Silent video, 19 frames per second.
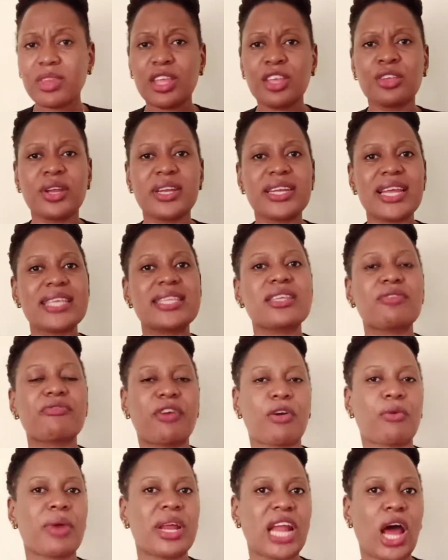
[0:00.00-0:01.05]
You're destined
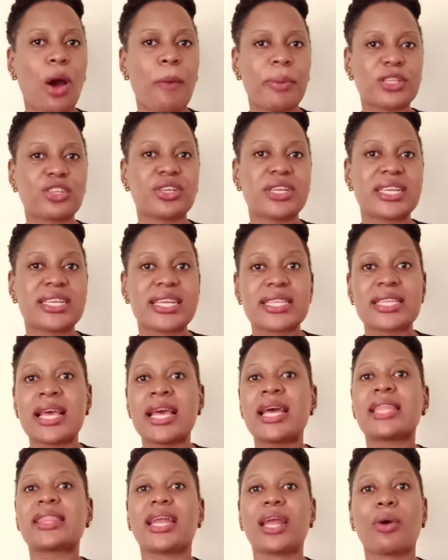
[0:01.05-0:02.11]
for greater
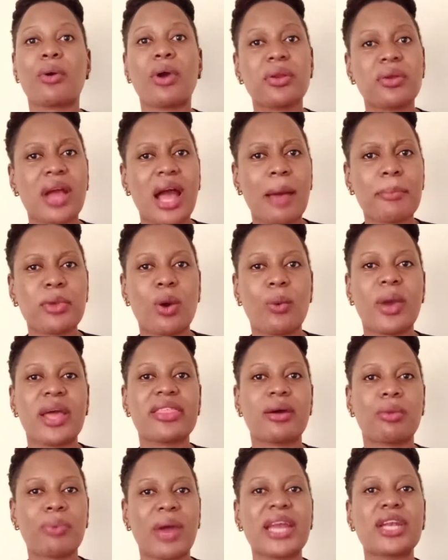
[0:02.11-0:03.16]
opportunities that are going to come your way.
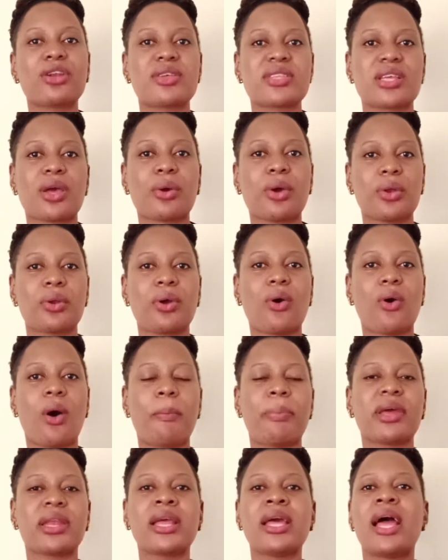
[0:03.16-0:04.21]
The right doors are going to
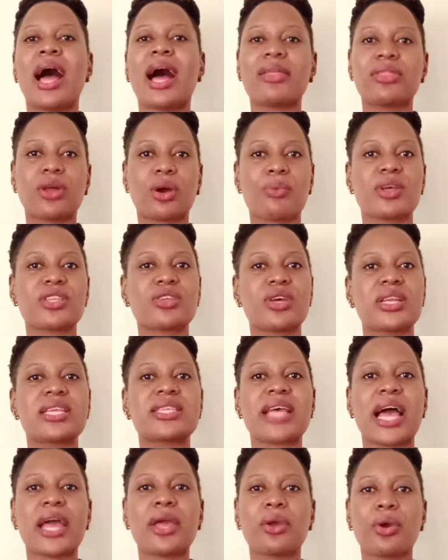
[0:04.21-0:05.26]
open. And the question
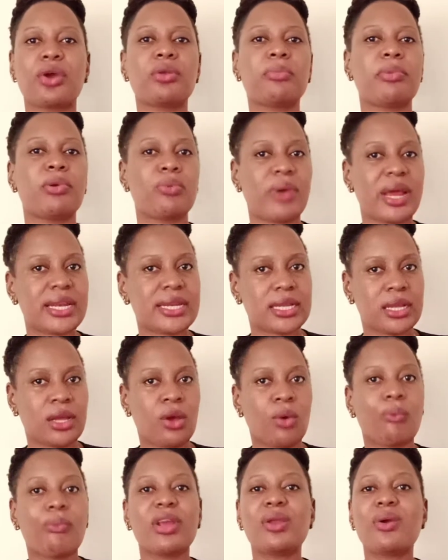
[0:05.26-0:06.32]
is, are you going to be ready?
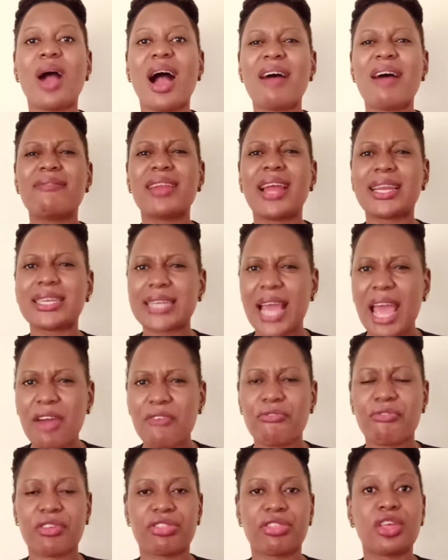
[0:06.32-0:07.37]
Will you have learned
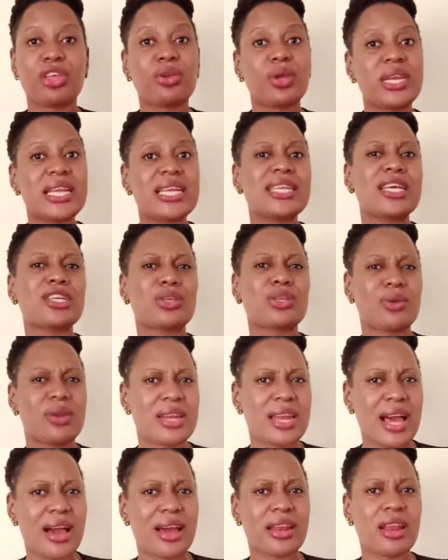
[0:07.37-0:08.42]
everything you needed to
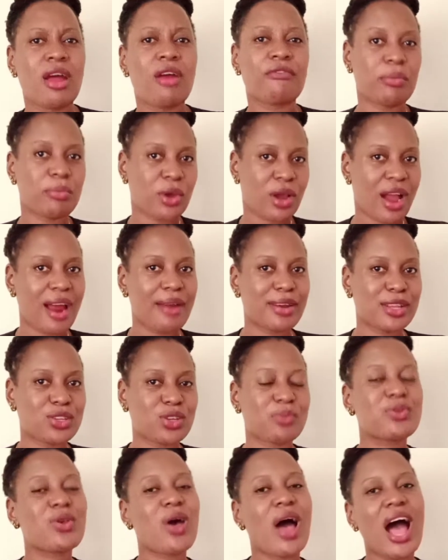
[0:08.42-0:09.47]
learn from your current
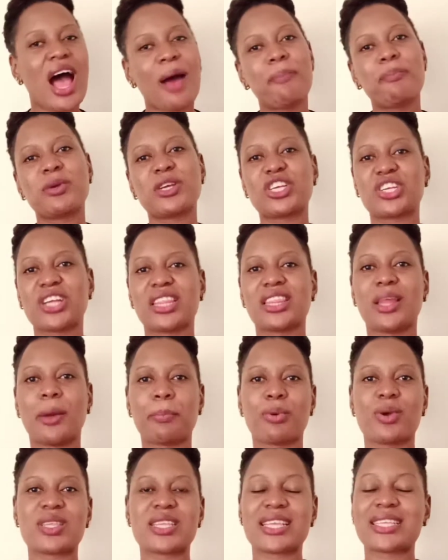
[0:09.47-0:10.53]
job? So appreciate the
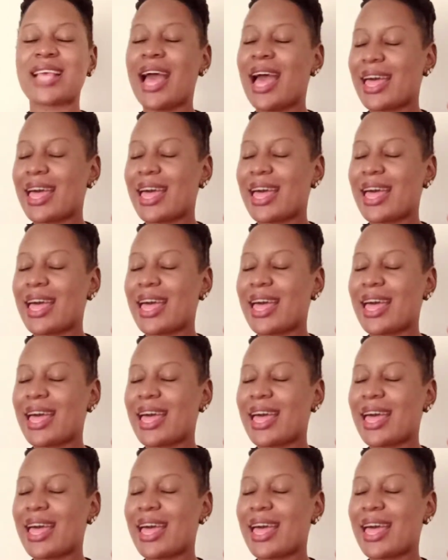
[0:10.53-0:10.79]
process.